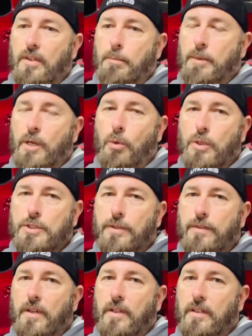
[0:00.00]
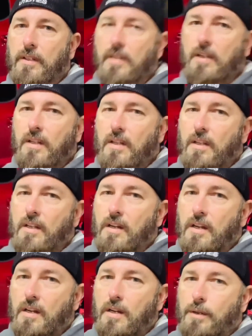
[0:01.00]
Let me know what you think.
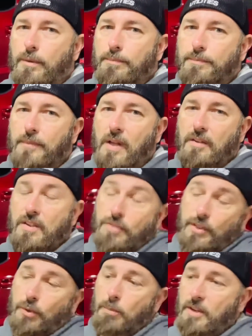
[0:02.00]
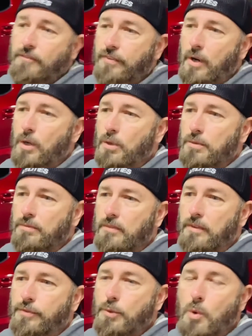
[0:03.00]
I'll give you some info
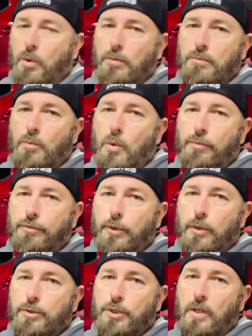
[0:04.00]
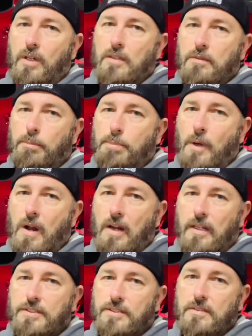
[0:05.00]
if you want them for your truck,
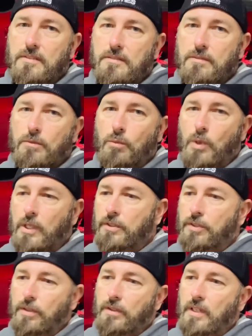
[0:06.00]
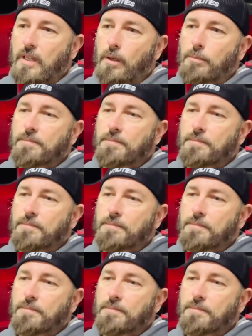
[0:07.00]
price and what it took to get them.